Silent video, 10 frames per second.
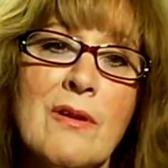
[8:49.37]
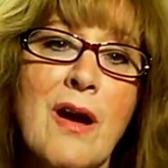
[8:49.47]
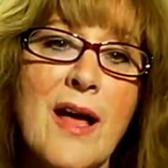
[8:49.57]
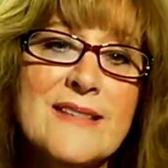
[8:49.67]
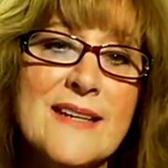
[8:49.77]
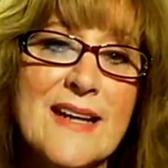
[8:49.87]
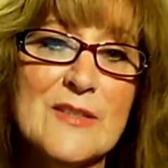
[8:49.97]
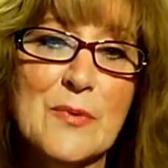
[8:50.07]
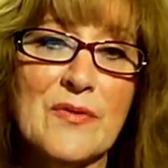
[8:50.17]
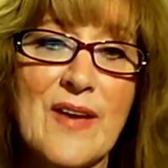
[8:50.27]
content
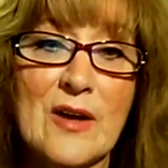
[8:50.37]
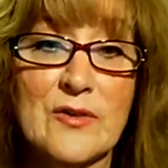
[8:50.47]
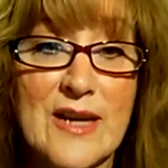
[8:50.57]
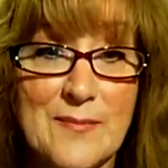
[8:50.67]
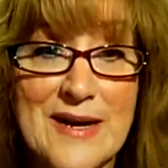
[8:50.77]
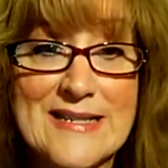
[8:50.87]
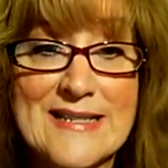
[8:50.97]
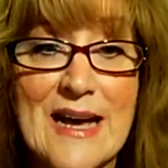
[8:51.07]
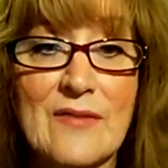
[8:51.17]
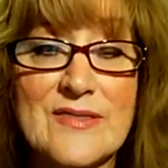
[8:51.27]
expert faculty and
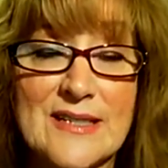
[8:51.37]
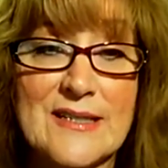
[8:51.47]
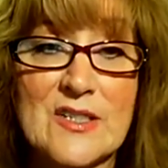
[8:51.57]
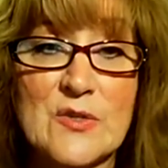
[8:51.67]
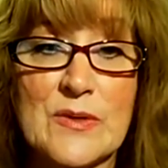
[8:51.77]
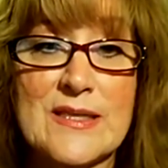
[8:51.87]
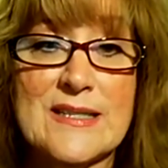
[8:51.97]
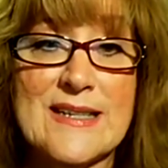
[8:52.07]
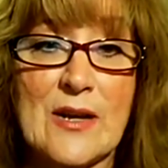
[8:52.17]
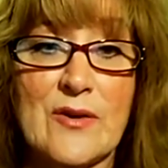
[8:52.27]
myself did this with the
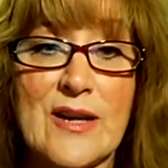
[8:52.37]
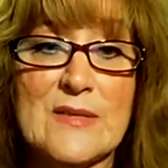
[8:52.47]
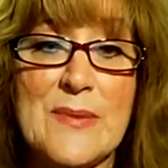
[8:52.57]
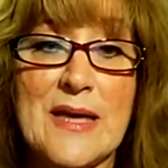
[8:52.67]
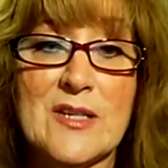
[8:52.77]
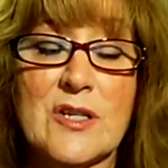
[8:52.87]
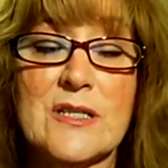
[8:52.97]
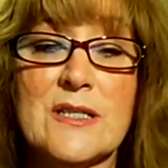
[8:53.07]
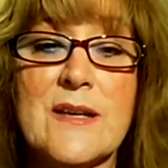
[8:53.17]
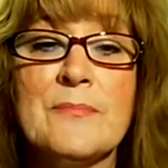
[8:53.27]
standardized
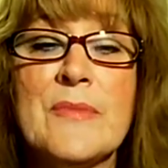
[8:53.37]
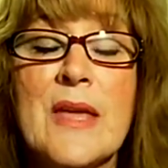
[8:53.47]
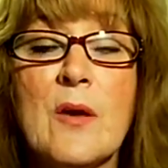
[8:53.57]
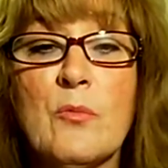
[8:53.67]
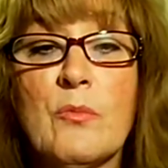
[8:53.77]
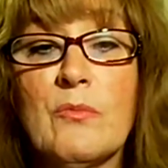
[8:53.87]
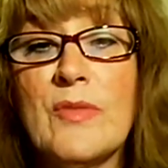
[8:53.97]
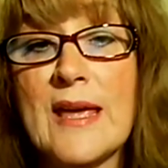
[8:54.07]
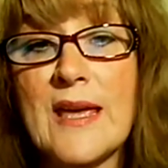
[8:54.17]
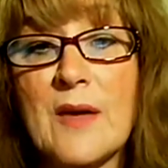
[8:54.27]
patients.
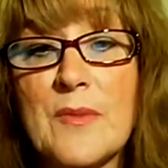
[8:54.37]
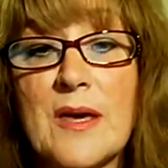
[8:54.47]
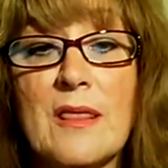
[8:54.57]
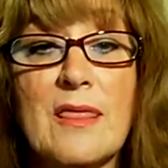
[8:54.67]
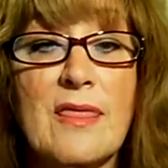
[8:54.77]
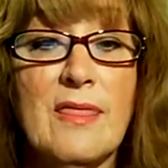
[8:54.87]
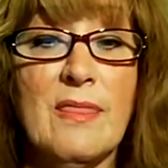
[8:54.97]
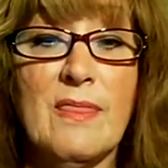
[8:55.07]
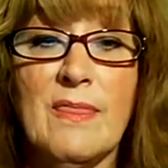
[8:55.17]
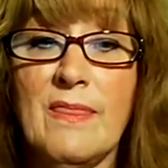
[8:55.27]
They came in,
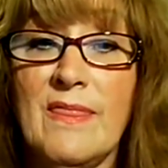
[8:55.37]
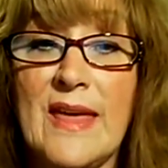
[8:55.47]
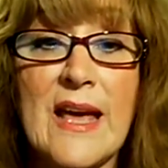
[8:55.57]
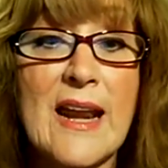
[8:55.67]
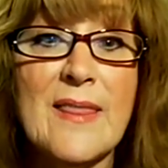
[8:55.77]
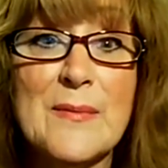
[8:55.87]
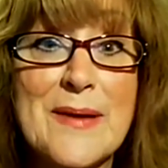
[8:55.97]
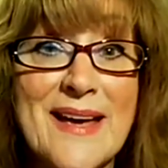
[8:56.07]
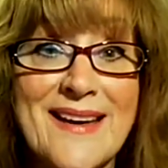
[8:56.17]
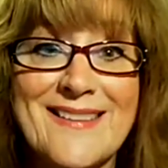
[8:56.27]
they got in the
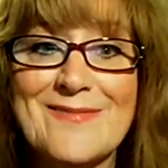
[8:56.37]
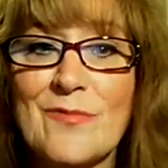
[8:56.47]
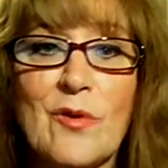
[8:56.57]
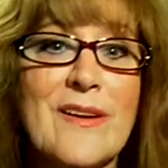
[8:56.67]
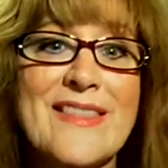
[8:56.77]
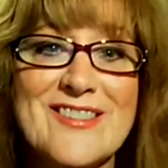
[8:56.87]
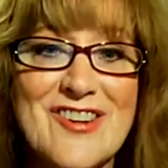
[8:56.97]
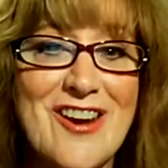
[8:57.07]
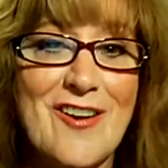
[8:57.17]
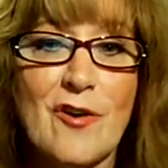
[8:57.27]
bed or in the
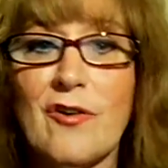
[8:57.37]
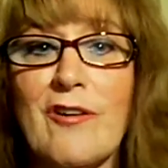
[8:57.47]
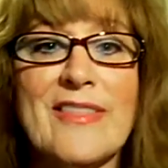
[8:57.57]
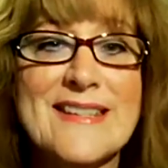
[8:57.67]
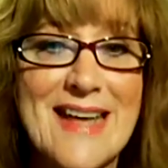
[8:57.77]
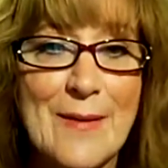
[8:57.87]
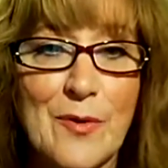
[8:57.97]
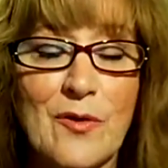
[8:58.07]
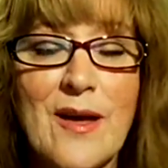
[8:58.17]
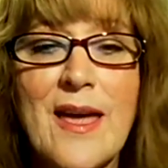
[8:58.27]
chair or on the
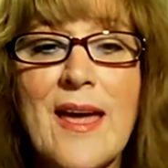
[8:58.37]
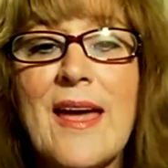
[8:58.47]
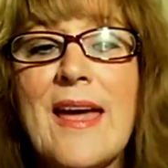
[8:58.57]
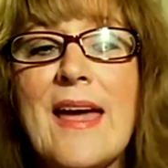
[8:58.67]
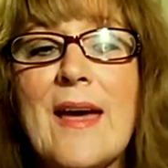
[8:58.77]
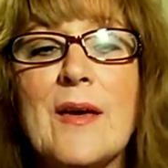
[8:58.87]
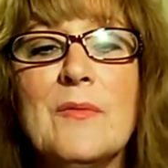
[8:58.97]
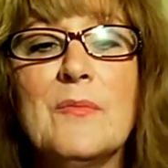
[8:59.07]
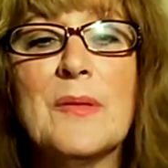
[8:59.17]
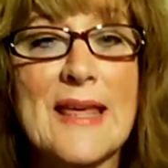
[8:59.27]
table
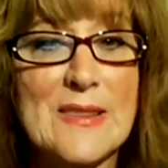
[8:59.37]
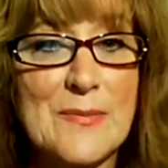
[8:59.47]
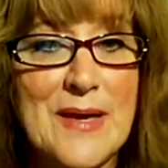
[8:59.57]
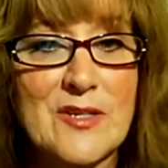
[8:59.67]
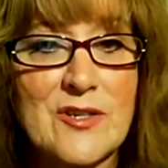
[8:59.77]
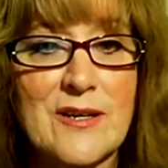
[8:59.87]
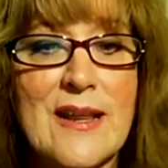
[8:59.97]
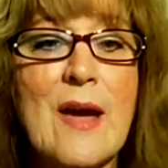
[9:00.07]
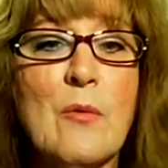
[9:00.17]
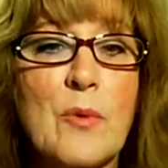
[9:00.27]
and played the patient,
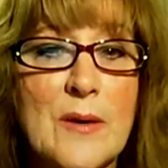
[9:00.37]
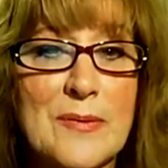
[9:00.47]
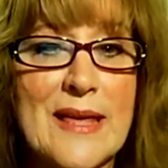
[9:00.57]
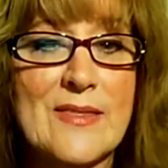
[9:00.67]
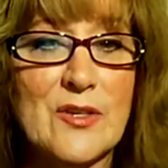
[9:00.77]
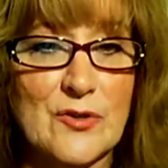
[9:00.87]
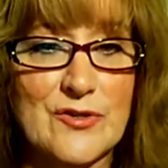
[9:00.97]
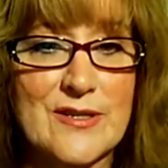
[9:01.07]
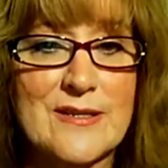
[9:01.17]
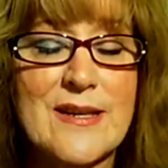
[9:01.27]
and we played the
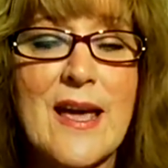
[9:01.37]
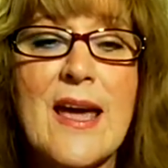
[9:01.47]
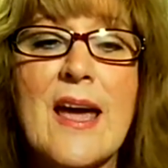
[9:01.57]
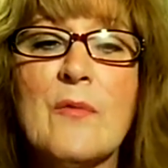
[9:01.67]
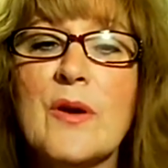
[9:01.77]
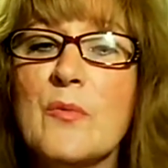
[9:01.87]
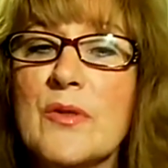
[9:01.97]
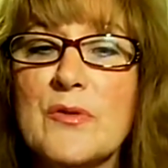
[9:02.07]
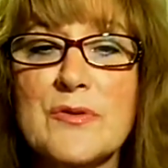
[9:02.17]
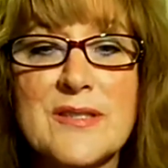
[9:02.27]
nurses. And we
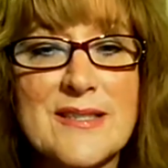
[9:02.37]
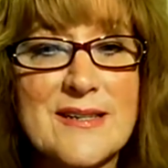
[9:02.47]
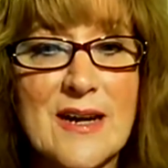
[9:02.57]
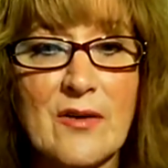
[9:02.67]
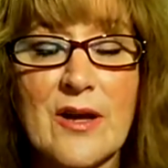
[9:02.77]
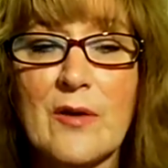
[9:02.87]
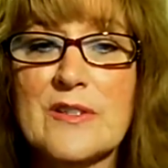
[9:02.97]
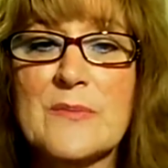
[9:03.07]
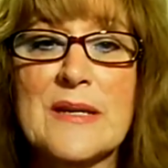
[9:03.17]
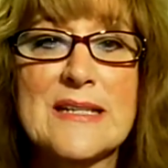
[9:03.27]
went through the scenario
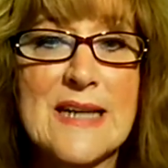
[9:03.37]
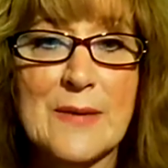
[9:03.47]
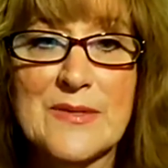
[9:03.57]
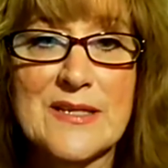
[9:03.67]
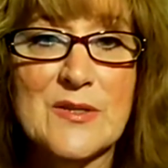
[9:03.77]
as many times